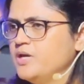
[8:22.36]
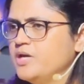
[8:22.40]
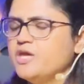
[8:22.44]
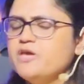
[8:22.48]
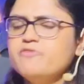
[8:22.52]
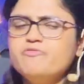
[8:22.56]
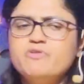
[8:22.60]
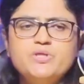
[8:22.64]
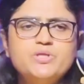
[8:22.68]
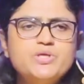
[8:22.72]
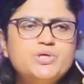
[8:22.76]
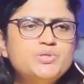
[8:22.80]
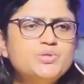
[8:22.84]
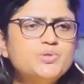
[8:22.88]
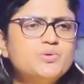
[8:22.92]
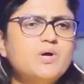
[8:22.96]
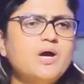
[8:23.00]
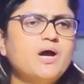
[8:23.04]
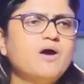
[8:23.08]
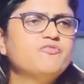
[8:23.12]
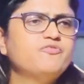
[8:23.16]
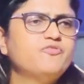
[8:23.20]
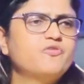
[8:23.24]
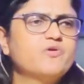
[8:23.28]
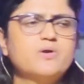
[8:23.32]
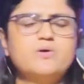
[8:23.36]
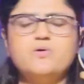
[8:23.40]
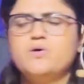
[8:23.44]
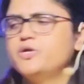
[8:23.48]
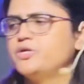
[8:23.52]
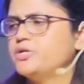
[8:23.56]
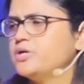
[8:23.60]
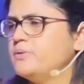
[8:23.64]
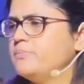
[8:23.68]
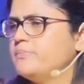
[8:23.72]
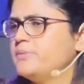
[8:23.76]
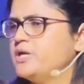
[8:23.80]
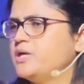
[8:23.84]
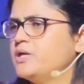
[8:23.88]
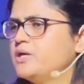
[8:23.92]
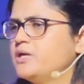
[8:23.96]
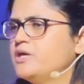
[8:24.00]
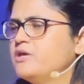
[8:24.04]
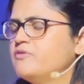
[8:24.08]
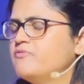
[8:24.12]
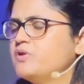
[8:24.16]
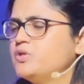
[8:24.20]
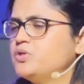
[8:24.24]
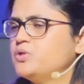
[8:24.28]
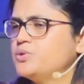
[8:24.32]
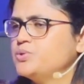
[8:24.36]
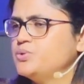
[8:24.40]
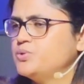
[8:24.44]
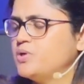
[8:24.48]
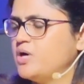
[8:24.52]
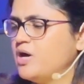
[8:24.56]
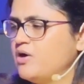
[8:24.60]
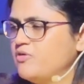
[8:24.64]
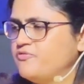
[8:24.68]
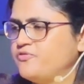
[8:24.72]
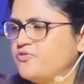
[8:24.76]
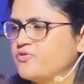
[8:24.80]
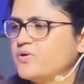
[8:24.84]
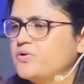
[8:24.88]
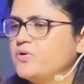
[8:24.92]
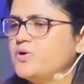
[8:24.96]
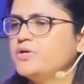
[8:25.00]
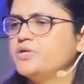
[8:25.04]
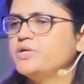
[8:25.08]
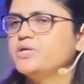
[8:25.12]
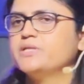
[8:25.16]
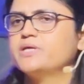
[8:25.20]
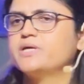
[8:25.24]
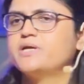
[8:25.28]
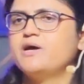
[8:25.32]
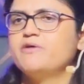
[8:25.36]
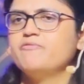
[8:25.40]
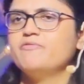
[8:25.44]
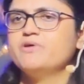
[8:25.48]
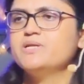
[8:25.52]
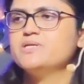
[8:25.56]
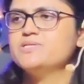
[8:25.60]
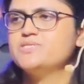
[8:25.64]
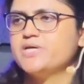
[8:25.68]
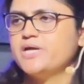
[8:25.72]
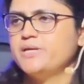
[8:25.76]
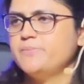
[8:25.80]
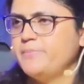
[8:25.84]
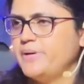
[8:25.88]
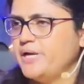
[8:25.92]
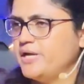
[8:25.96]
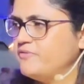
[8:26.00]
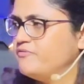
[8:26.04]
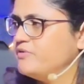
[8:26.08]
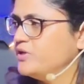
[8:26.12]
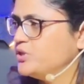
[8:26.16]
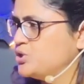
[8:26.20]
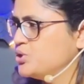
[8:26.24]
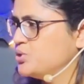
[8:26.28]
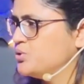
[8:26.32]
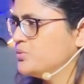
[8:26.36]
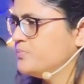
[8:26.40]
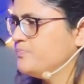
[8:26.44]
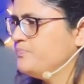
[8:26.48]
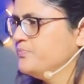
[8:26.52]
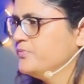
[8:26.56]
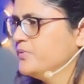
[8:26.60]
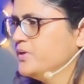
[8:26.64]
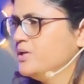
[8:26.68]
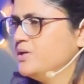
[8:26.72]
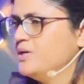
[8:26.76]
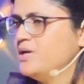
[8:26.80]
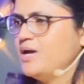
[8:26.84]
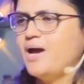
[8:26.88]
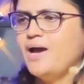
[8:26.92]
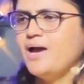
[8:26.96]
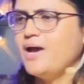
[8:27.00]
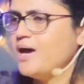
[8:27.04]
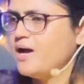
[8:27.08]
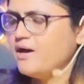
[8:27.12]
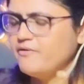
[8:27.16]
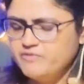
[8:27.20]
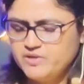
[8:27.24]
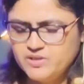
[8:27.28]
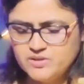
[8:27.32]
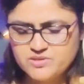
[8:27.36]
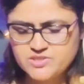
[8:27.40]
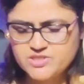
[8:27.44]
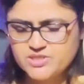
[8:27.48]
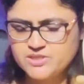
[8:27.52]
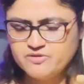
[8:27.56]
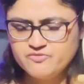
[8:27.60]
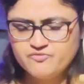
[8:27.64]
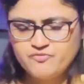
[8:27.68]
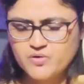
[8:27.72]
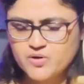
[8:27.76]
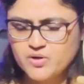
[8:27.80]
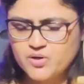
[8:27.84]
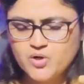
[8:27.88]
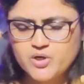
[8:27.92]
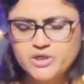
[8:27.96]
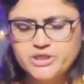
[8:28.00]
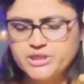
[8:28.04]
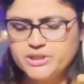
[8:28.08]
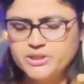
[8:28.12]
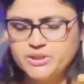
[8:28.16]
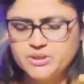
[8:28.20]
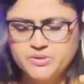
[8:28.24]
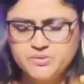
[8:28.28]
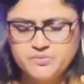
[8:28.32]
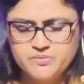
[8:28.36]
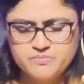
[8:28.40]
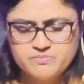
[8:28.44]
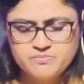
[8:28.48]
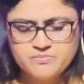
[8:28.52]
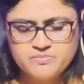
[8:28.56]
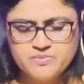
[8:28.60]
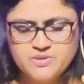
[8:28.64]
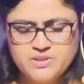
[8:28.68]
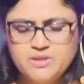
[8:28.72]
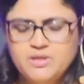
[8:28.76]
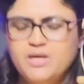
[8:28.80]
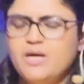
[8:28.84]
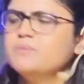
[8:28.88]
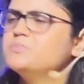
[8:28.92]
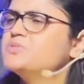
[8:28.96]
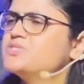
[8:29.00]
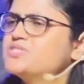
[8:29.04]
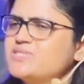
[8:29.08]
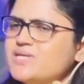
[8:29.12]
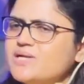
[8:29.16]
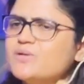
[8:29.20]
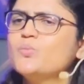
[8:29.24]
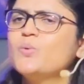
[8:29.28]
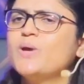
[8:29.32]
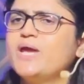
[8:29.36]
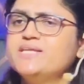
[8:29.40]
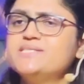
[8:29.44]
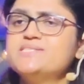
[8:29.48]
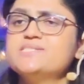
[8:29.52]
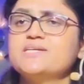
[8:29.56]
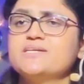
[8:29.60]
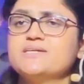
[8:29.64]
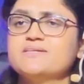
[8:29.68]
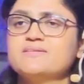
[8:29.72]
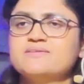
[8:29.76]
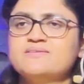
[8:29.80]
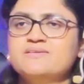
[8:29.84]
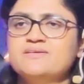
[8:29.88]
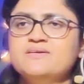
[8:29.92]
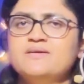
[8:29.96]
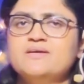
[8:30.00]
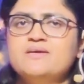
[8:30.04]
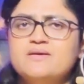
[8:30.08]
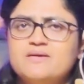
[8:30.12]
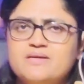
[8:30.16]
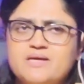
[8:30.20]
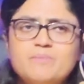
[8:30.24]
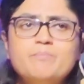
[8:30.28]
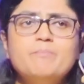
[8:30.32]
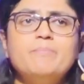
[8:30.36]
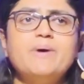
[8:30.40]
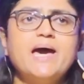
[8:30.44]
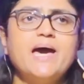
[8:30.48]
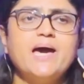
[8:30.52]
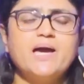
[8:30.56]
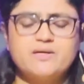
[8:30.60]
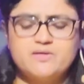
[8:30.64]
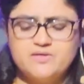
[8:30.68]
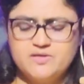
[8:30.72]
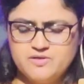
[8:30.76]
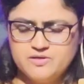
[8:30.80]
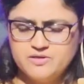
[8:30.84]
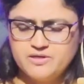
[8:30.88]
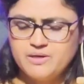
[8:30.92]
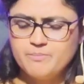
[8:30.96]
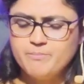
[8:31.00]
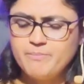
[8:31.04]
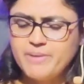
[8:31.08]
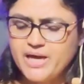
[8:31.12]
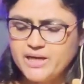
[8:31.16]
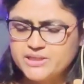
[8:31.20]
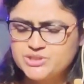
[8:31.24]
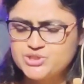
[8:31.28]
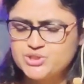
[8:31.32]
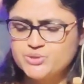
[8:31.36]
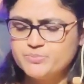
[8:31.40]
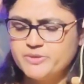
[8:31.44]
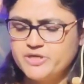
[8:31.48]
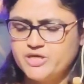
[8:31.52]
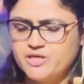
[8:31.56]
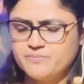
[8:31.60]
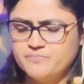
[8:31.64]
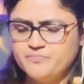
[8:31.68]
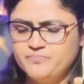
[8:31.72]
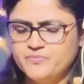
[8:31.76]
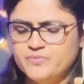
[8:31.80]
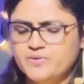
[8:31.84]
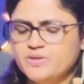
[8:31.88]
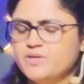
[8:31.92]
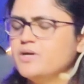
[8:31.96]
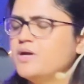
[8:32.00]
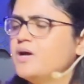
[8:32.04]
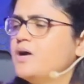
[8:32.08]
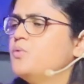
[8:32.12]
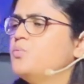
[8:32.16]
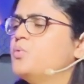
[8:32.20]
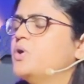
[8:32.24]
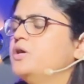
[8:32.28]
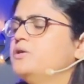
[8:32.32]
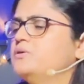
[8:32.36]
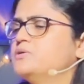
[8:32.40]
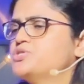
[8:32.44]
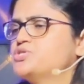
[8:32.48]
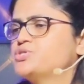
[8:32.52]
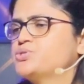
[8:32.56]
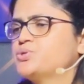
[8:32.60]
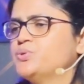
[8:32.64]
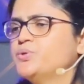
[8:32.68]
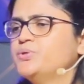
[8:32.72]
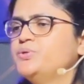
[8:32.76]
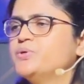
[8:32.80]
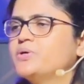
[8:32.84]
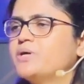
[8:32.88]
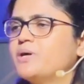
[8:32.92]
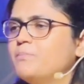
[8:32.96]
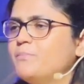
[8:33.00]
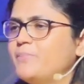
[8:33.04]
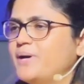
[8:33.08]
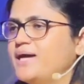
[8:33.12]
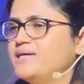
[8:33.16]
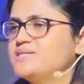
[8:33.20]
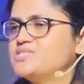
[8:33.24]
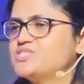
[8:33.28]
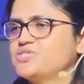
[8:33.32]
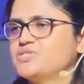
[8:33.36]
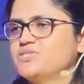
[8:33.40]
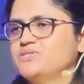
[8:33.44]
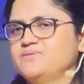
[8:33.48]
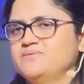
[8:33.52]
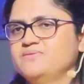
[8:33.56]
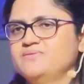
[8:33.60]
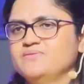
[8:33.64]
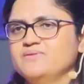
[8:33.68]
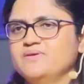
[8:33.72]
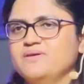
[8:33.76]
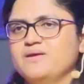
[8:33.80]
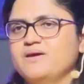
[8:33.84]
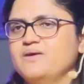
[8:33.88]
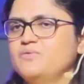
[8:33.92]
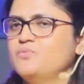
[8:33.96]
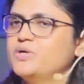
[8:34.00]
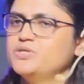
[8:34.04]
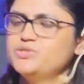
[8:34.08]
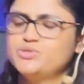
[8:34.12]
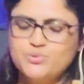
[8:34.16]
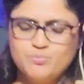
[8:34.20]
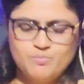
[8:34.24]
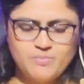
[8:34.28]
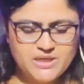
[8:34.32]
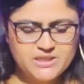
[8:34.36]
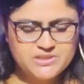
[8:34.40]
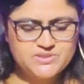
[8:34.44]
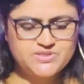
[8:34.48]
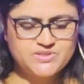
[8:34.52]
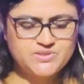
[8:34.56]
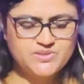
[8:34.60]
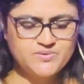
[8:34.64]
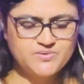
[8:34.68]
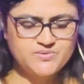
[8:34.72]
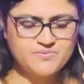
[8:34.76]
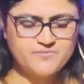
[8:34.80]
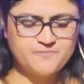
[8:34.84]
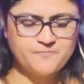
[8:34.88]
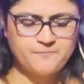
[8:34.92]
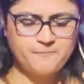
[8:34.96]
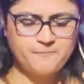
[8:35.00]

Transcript: Even though you have forgotten me, even though you have forgotten the covenant I made with you, I haven't forgotten you. I'm still waiting. Come back. Come back to me. I want to show you compassion. I want to bless you.